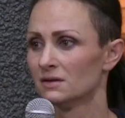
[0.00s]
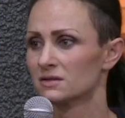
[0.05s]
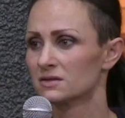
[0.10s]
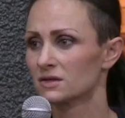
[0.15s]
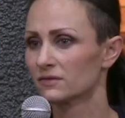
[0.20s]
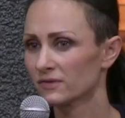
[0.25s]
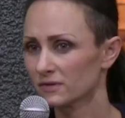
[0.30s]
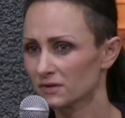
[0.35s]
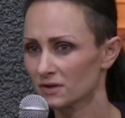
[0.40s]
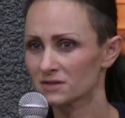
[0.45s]

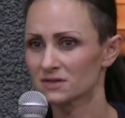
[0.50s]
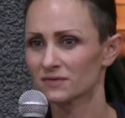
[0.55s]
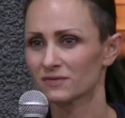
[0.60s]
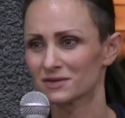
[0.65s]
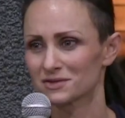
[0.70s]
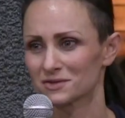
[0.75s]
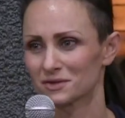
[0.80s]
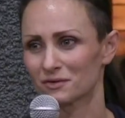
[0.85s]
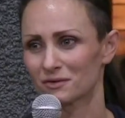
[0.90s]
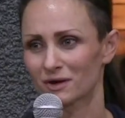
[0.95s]
So, for those of
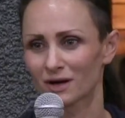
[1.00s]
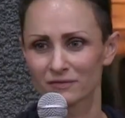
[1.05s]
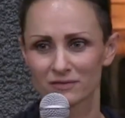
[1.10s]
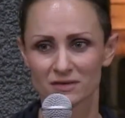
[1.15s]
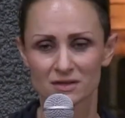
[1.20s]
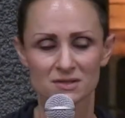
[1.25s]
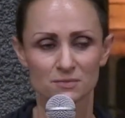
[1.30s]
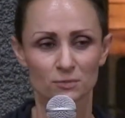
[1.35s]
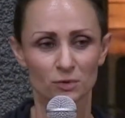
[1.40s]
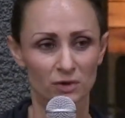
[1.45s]
us who
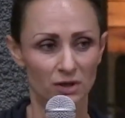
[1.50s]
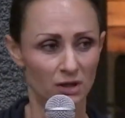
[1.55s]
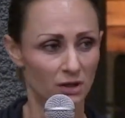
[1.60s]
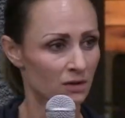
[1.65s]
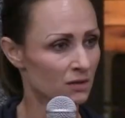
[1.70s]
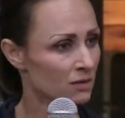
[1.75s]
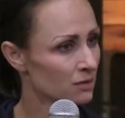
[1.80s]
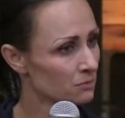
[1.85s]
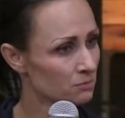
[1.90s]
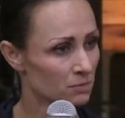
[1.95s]
arrived this
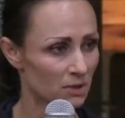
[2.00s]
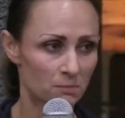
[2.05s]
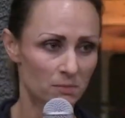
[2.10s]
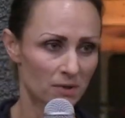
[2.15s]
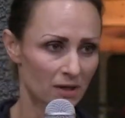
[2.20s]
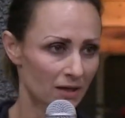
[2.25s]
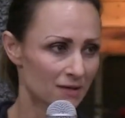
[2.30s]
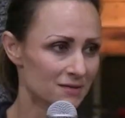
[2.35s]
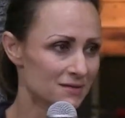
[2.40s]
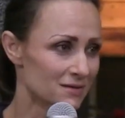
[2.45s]
morning, be
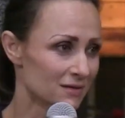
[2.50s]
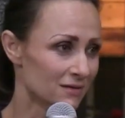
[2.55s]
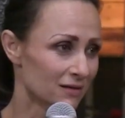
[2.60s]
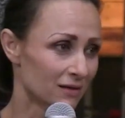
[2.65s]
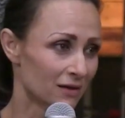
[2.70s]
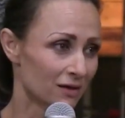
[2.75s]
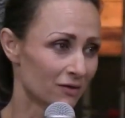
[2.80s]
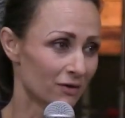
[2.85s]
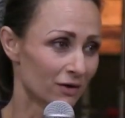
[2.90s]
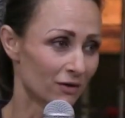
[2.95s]
blessed in
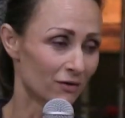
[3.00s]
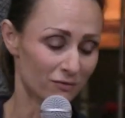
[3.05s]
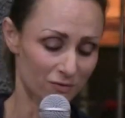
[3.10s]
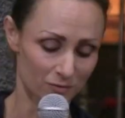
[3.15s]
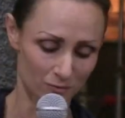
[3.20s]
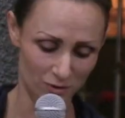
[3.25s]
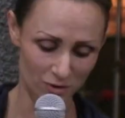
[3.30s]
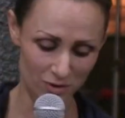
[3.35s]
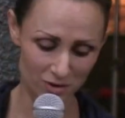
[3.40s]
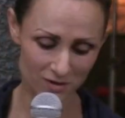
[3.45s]
the hearing of
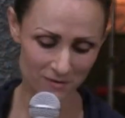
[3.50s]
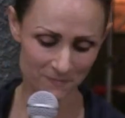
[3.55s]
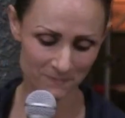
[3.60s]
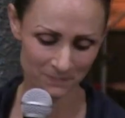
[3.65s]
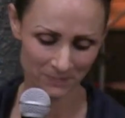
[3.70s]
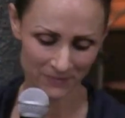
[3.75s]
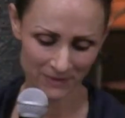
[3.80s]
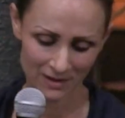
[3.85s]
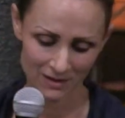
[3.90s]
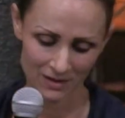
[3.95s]
the word.
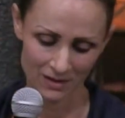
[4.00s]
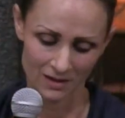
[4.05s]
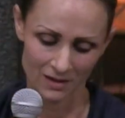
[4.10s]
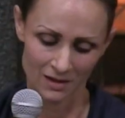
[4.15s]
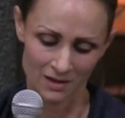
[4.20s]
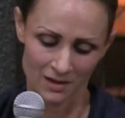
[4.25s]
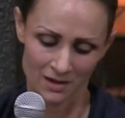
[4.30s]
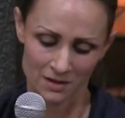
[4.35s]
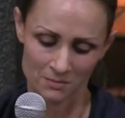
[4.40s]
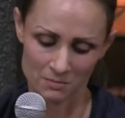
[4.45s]

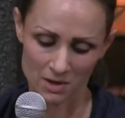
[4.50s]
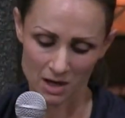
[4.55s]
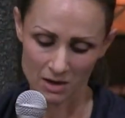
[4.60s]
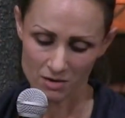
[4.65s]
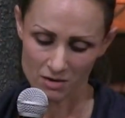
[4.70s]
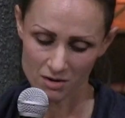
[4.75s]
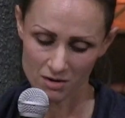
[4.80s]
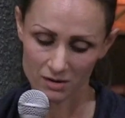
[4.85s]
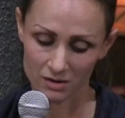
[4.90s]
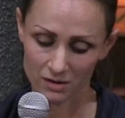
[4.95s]
My
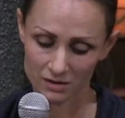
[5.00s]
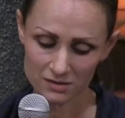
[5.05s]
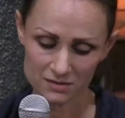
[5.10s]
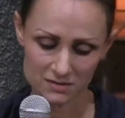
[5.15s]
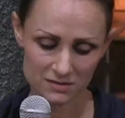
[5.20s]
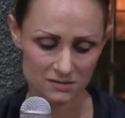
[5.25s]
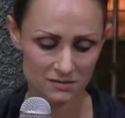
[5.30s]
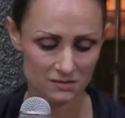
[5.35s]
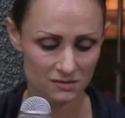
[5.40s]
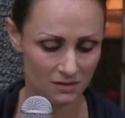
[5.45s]

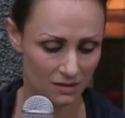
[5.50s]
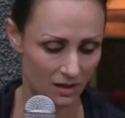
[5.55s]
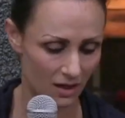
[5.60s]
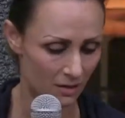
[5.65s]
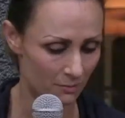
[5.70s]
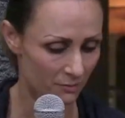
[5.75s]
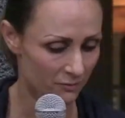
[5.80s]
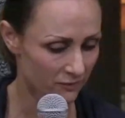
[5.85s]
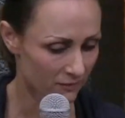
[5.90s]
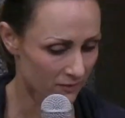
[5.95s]
heart
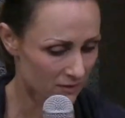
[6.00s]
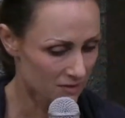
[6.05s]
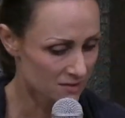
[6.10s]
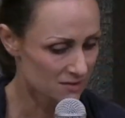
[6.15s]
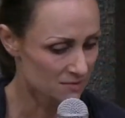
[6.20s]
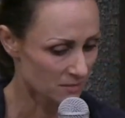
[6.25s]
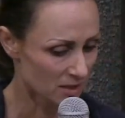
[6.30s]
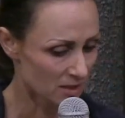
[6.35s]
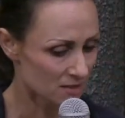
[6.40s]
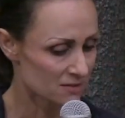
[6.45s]
um, for
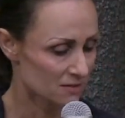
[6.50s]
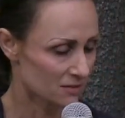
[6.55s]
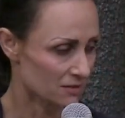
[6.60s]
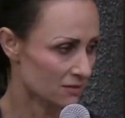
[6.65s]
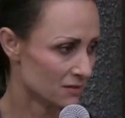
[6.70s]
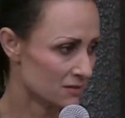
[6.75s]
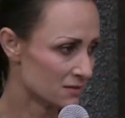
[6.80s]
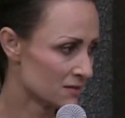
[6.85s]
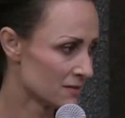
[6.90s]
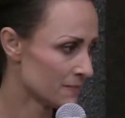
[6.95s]
this
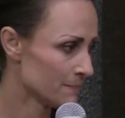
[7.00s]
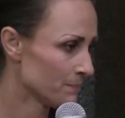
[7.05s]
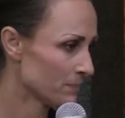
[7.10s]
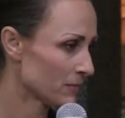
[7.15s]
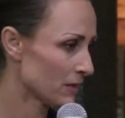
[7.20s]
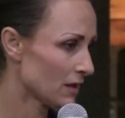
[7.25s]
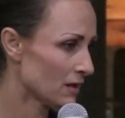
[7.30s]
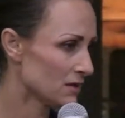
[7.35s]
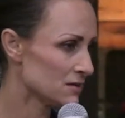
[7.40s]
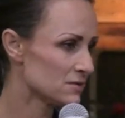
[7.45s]
message
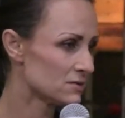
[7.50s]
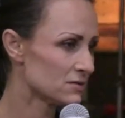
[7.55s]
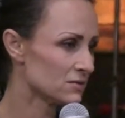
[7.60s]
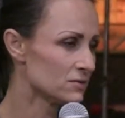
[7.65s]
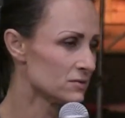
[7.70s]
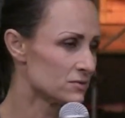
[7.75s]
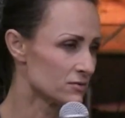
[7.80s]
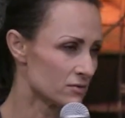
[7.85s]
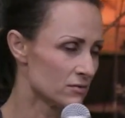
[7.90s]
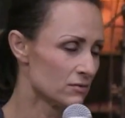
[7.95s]
is
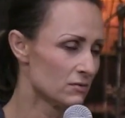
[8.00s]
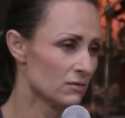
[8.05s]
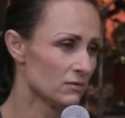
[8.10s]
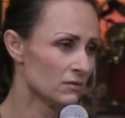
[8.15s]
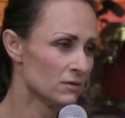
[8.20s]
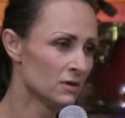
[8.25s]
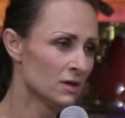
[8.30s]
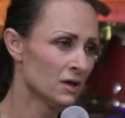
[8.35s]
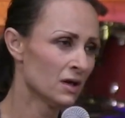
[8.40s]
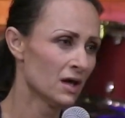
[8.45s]
to
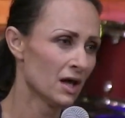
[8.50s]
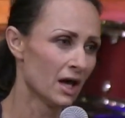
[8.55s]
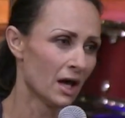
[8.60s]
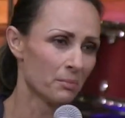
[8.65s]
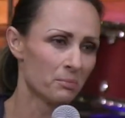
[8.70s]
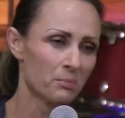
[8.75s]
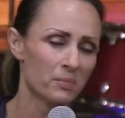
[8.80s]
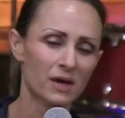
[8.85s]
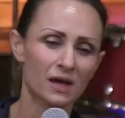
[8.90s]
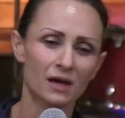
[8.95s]
draw
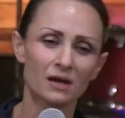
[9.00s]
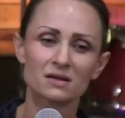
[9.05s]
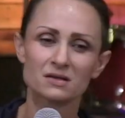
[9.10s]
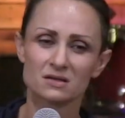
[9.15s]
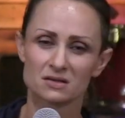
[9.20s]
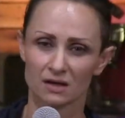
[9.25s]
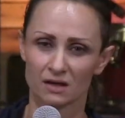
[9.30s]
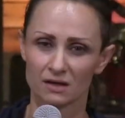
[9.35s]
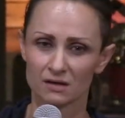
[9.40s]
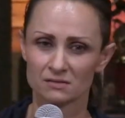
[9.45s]
a
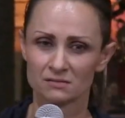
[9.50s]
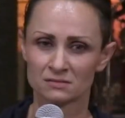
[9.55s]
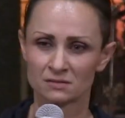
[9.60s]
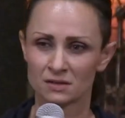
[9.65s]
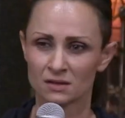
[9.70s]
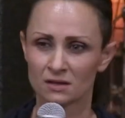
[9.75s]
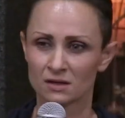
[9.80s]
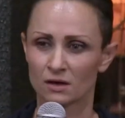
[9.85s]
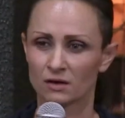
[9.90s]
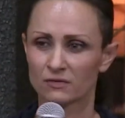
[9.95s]
picture
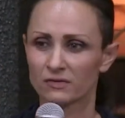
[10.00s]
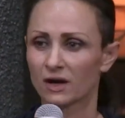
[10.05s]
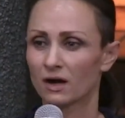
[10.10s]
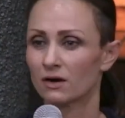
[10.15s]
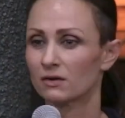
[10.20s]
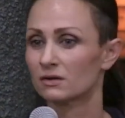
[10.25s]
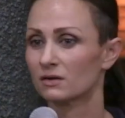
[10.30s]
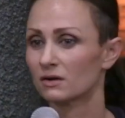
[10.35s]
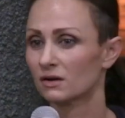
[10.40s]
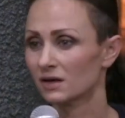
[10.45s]
of
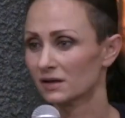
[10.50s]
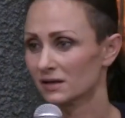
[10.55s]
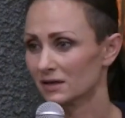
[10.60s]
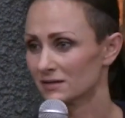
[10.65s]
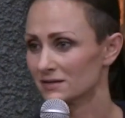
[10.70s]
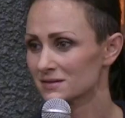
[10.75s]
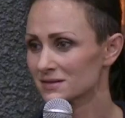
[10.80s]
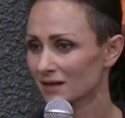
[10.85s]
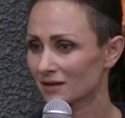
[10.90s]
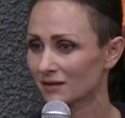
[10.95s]
how God
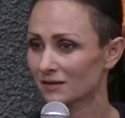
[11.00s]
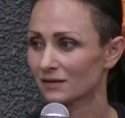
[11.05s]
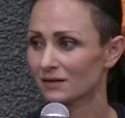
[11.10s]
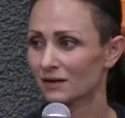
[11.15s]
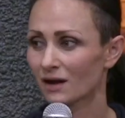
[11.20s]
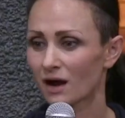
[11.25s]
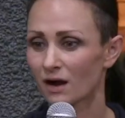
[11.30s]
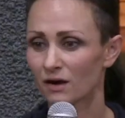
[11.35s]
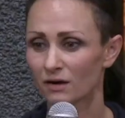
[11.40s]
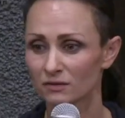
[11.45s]

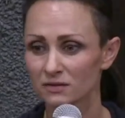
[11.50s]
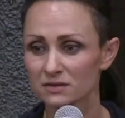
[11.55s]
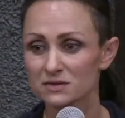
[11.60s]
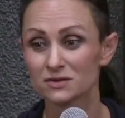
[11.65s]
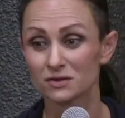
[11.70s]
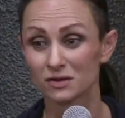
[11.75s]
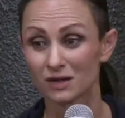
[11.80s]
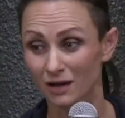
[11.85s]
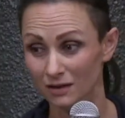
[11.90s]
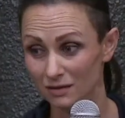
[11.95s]
intended our
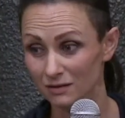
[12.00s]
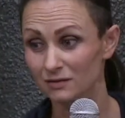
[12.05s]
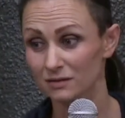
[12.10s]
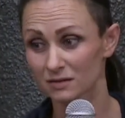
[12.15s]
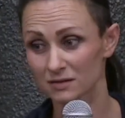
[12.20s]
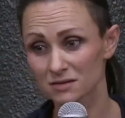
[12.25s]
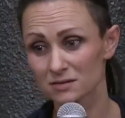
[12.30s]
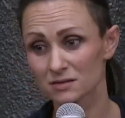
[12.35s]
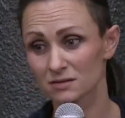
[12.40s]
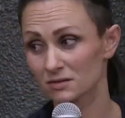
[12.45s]

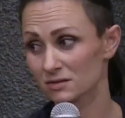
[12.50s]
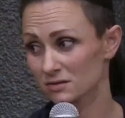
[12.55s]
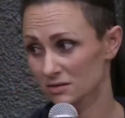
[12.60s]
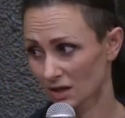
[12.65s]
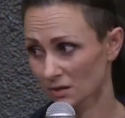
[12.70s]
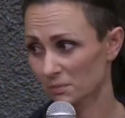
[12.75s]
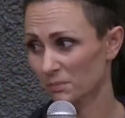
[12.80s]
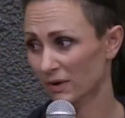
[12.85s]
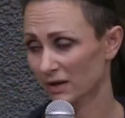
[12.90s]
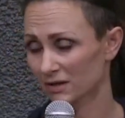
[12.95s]
togetherness to
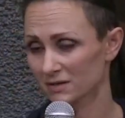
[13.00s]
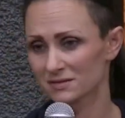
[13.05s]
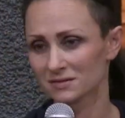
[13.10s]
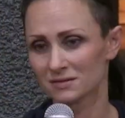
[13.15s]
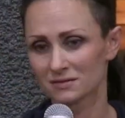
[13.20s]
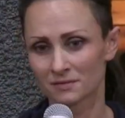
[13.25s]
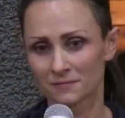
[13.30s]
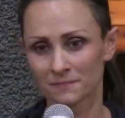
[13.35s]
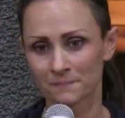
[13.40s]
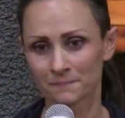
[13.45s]
shape us.